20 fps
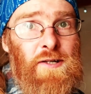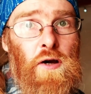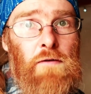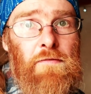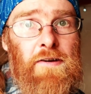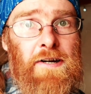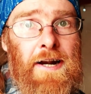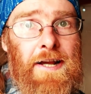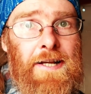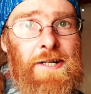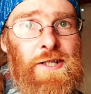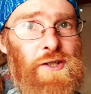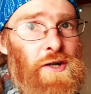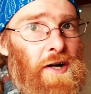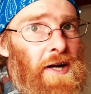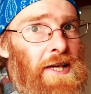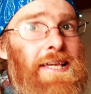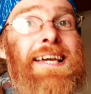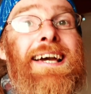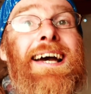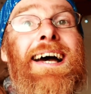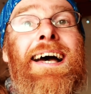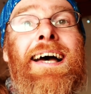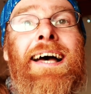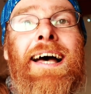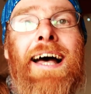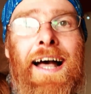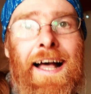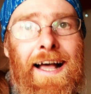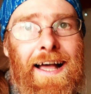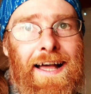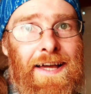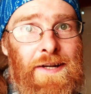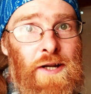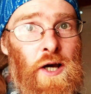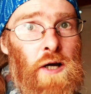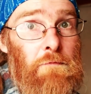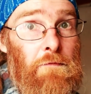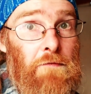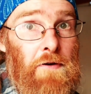it off occasionally,
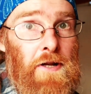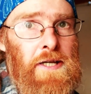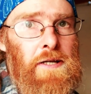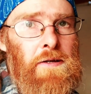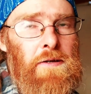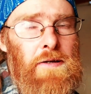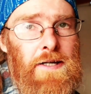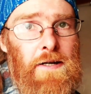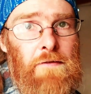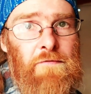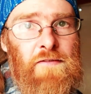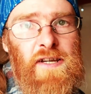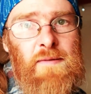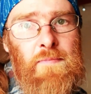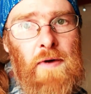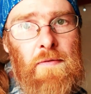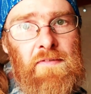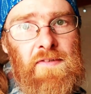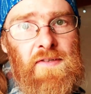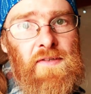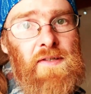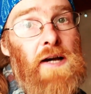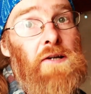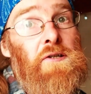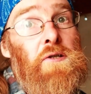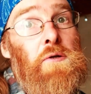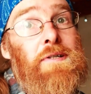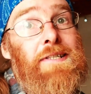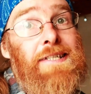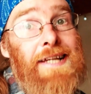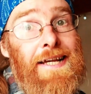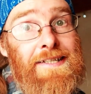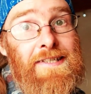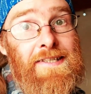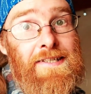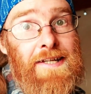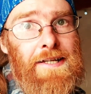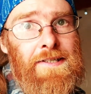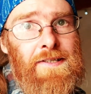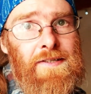and hopefully in a few months I'll do a
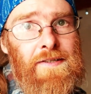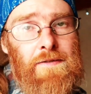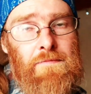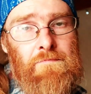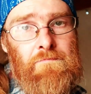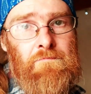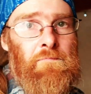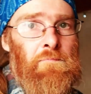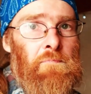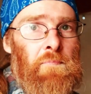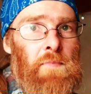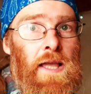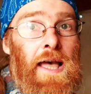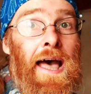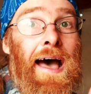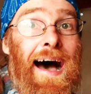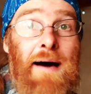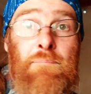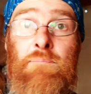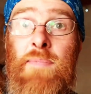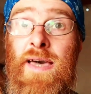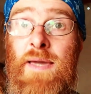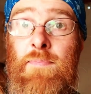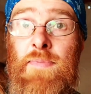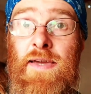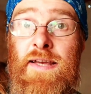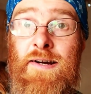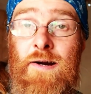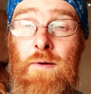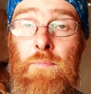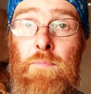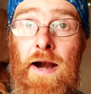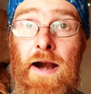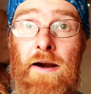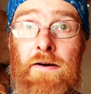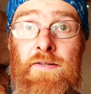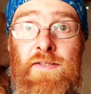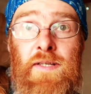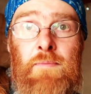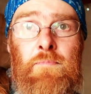taste test and maybe a
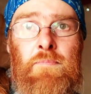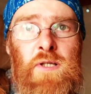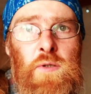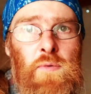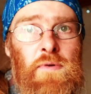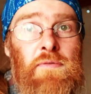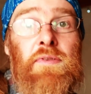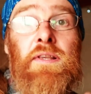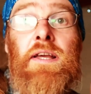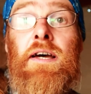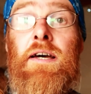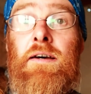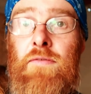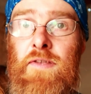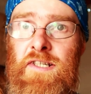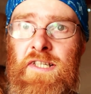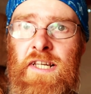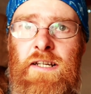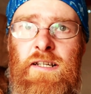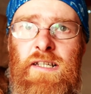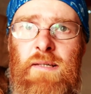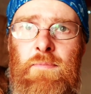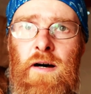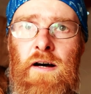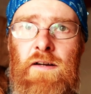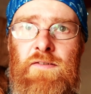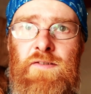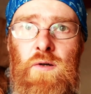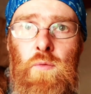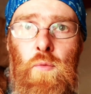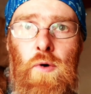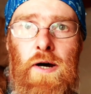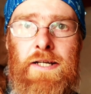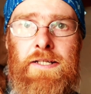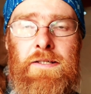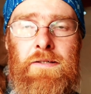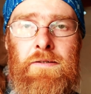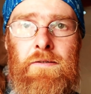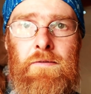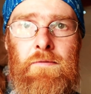comparison between the tin tomato
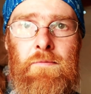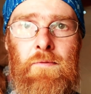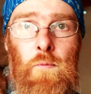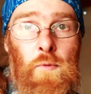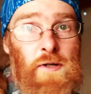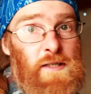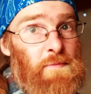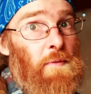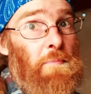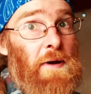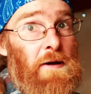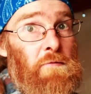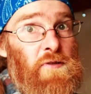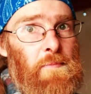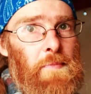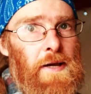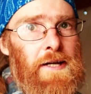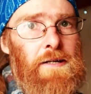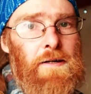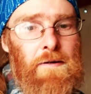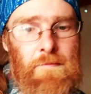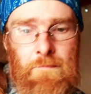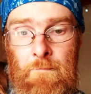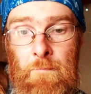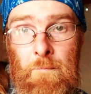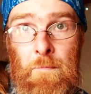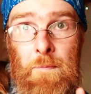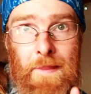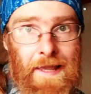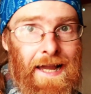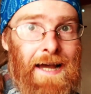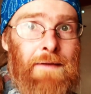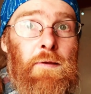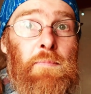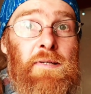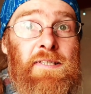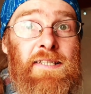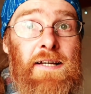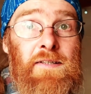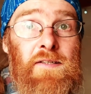wine, which I'm about to make, and the
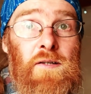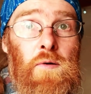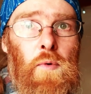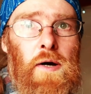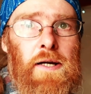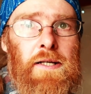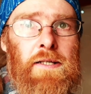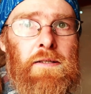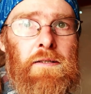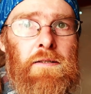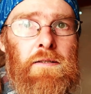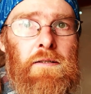passata wine.